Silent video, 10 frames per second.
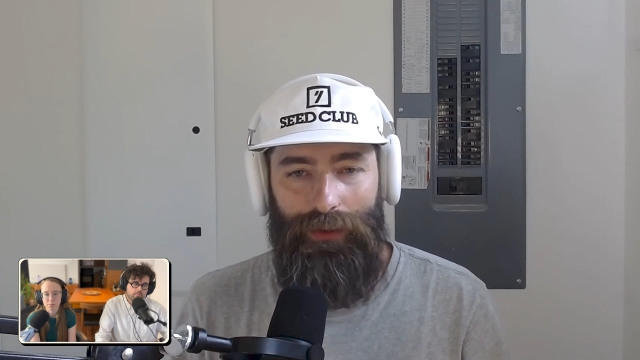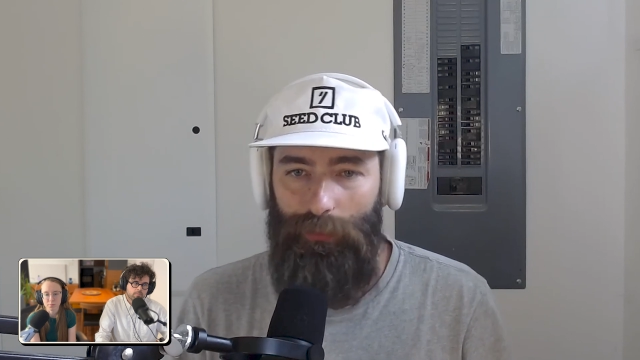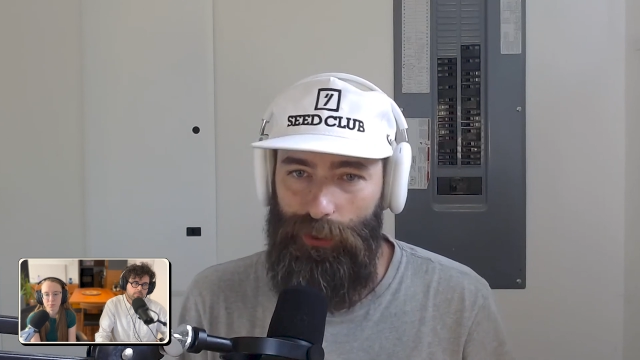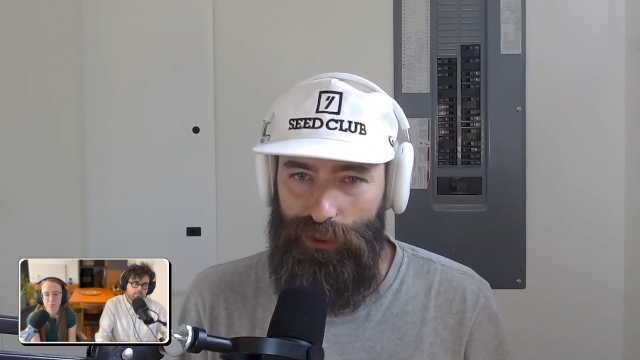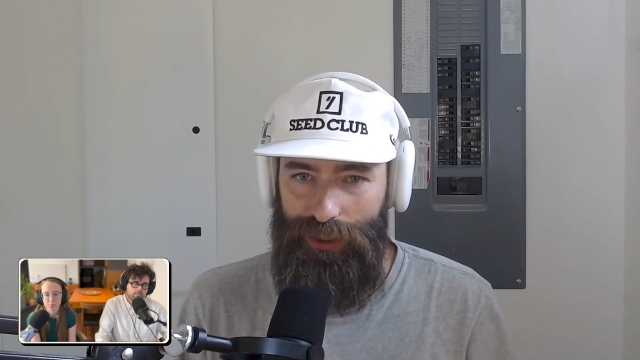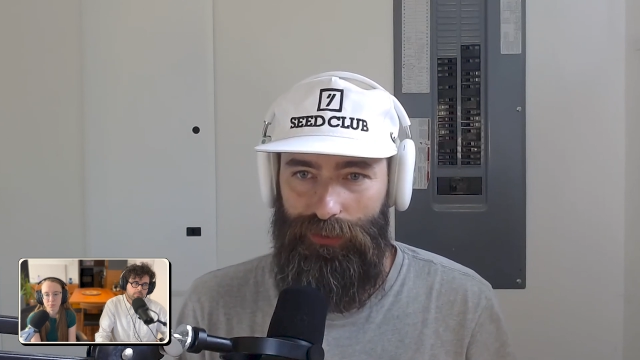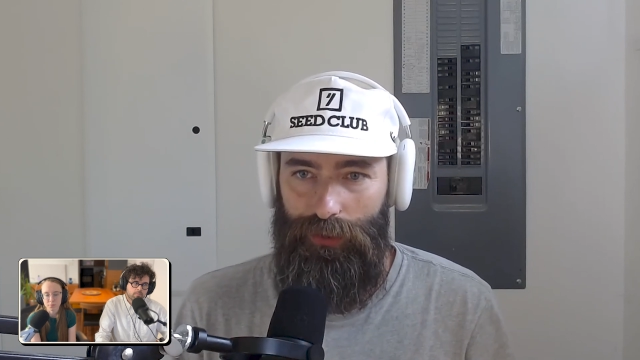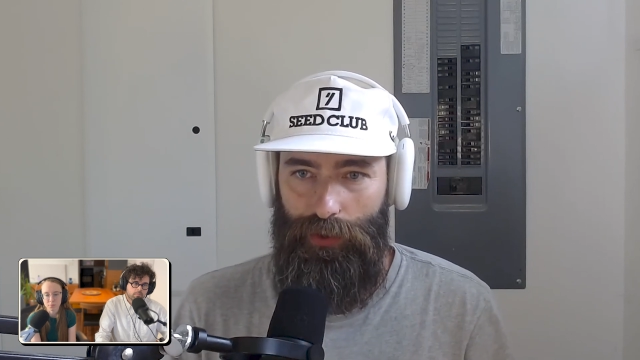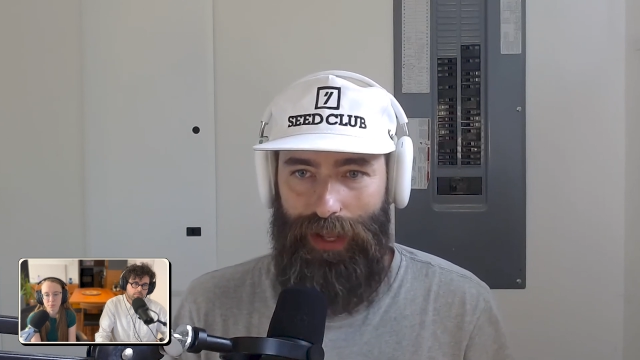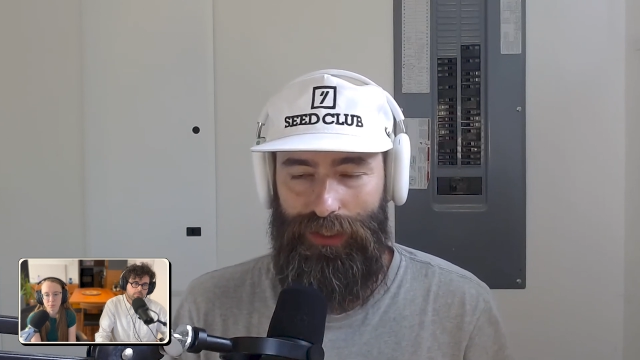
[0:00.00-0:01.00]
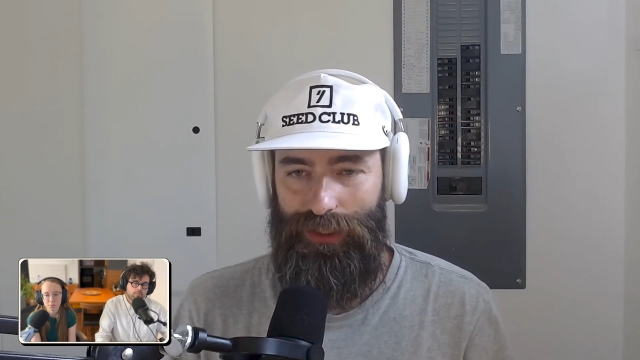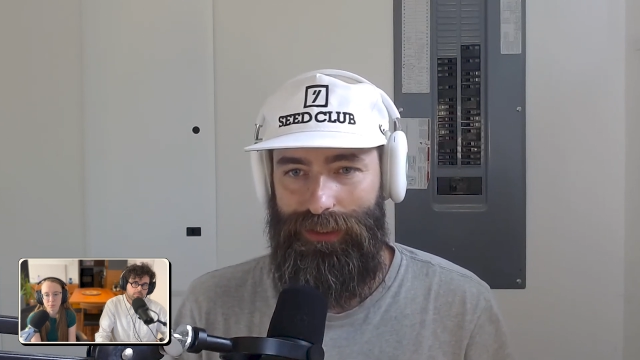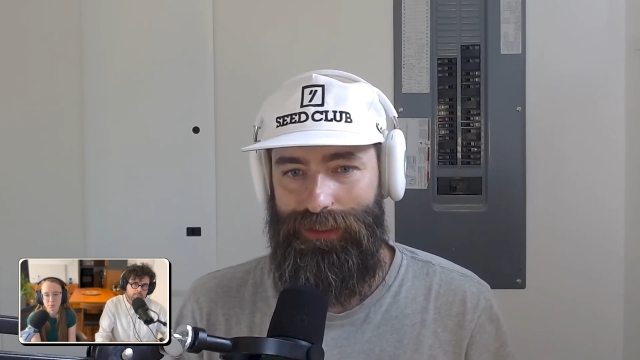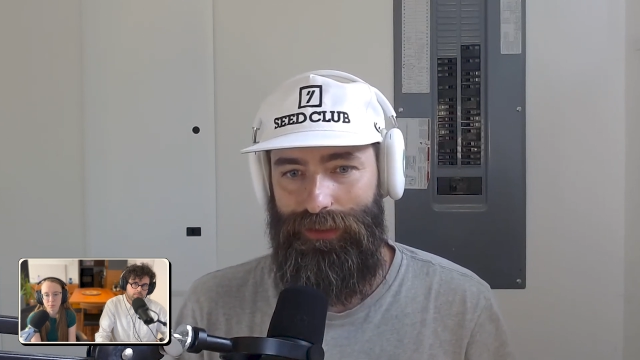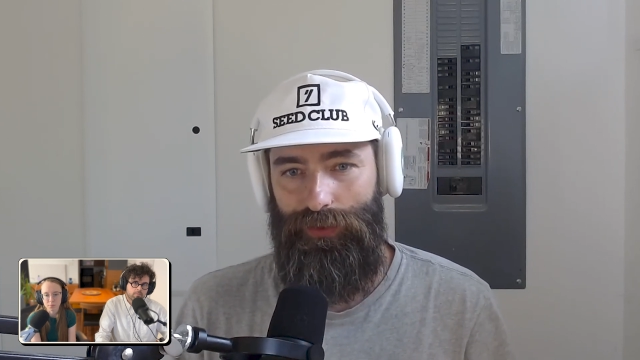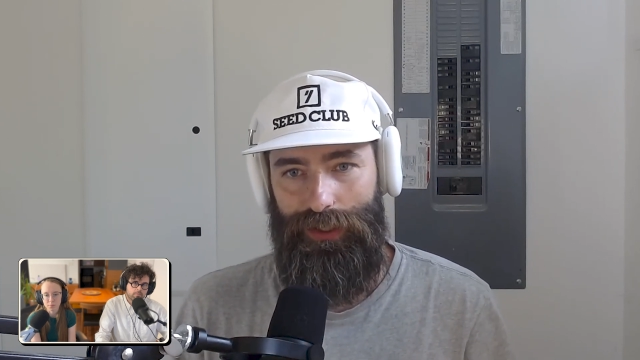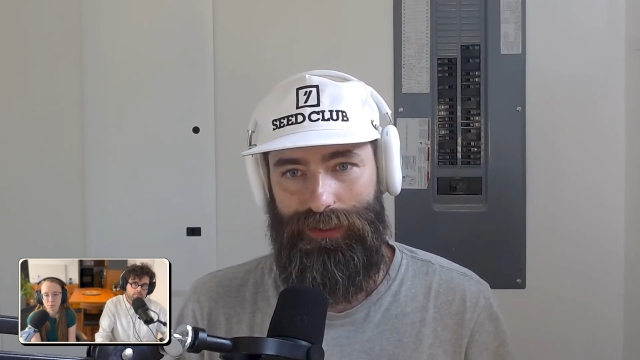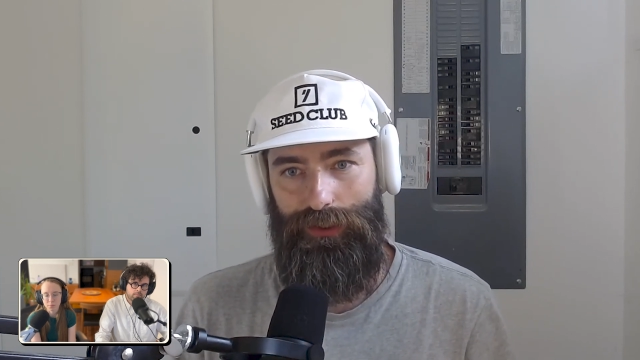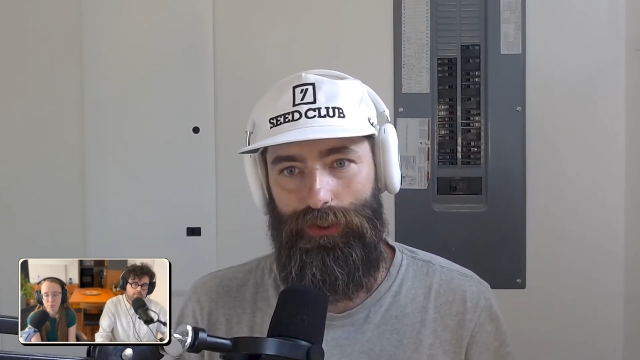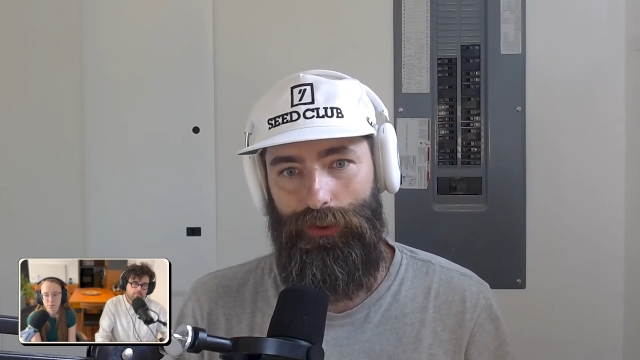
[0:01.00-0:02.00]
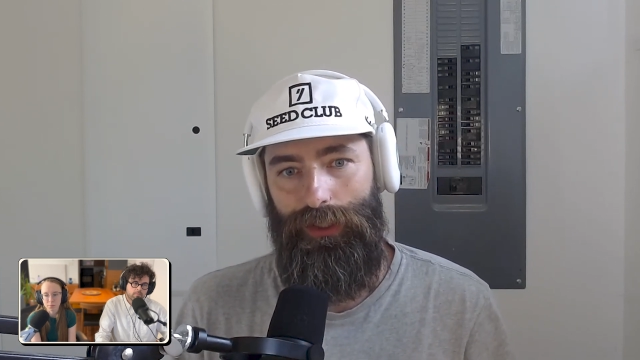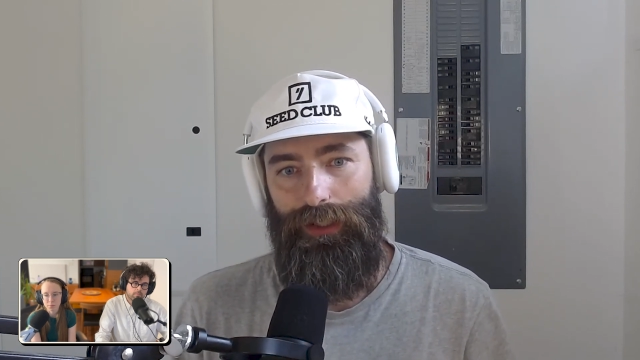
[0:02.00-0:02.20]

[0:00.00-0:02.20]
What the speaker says: or pushing at their own edges, and for us to